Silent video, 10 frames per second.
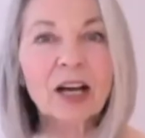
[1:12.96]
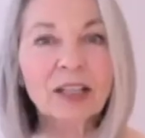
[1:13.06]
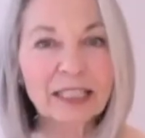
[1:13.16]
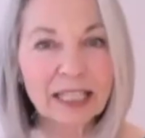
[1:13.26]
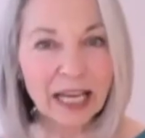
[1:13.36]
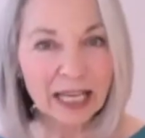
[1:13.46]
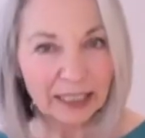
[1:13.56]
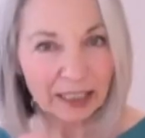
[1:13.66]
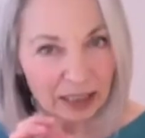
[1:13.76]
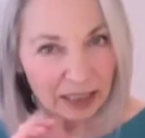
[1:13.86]

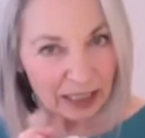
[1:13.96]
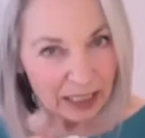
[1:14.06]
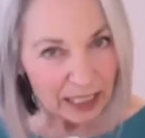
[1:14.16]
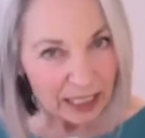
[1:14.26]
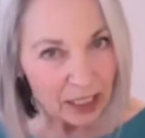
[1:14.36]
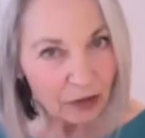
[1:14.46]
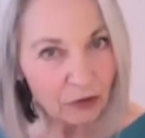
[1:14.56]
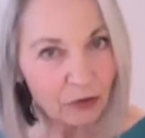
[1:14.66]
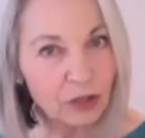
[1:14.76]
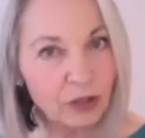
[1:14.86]
Nice in
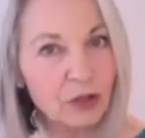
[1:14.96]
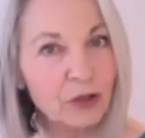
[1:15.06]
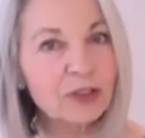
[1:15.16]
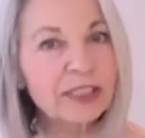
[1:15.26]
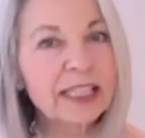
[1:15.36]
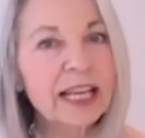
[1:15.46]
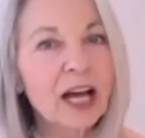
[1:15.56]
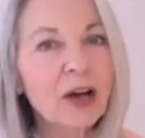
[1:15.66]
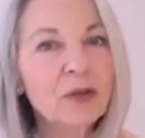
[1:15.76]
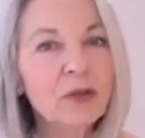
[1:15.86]
through the nose and
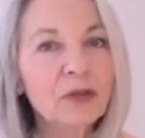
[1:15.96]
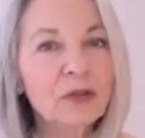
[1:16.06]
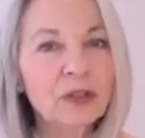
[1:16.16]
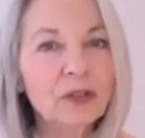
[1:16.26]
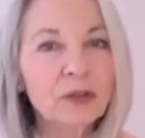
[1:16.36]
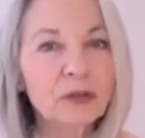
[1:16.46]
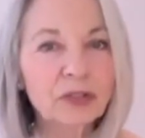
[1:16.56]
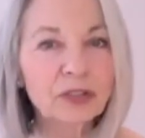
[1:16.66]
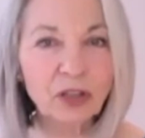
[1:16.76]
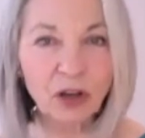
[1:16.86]
out through the nose,
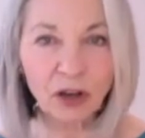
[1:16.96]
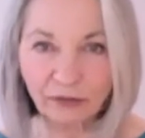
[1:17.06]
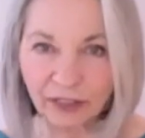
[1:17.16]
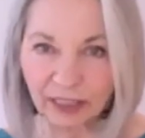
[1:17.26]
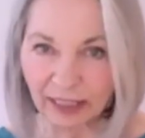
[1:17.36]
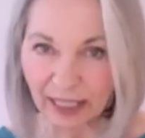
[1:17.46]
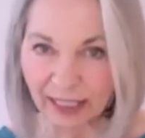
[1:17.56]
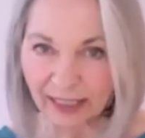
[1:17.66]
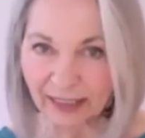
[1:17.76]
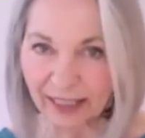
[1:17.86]
soft and
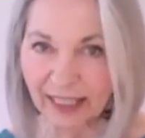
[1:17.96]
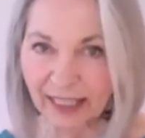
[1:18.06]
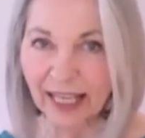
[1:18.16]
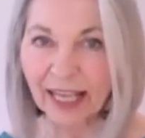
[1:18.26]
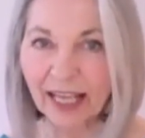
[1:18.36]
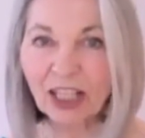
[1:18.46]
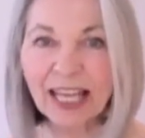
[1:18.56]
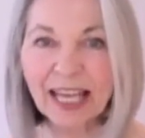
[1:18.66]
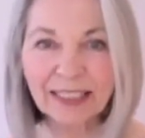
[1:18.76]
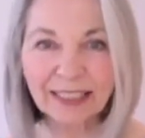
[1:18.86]
light. Inhale,
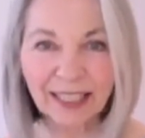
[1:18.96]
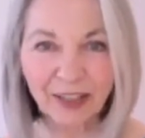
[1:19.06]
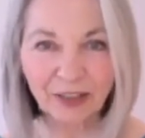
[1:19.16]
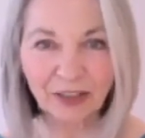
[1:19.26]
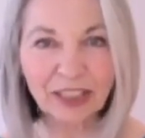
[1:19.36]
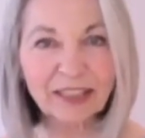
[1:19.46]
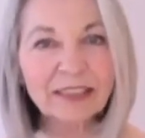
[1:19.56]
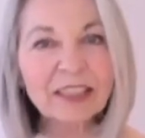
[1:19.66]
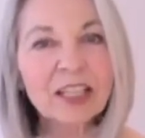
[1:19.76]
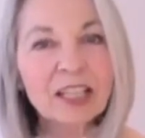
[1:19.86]
exhale.
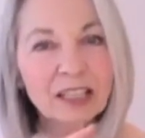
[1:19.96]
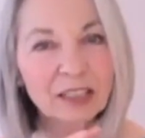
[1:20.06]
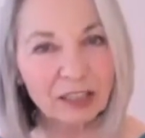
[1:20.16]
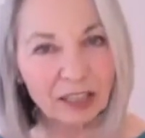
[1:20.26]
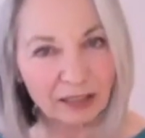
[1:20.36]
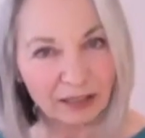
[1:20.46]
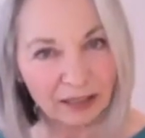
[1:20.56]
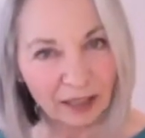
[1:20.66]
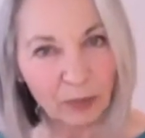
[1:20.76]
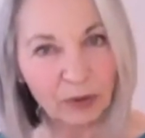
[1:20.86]
Just a
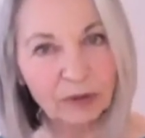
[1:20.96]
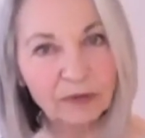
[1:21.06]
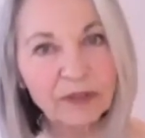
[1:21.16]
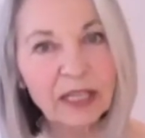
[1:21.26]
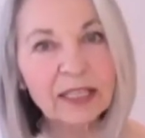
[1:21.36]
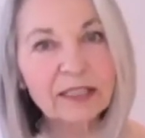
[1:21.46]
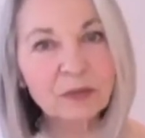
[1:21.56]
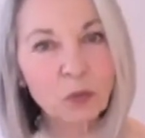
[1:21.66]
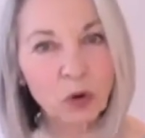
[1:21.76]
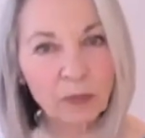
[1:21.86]
couple of
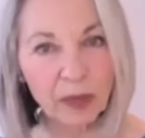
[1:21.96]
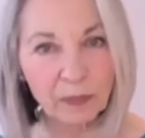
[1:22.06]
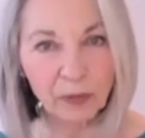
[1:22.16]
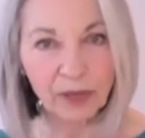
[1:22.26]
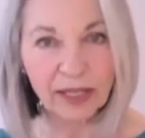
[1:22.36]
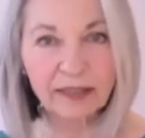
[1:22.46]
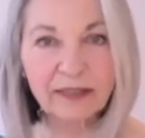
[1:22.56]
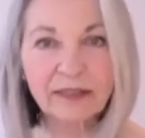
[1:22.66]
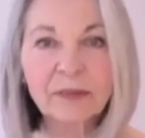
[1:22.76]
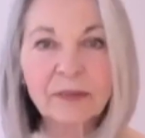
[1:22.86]
nice warm up breaths.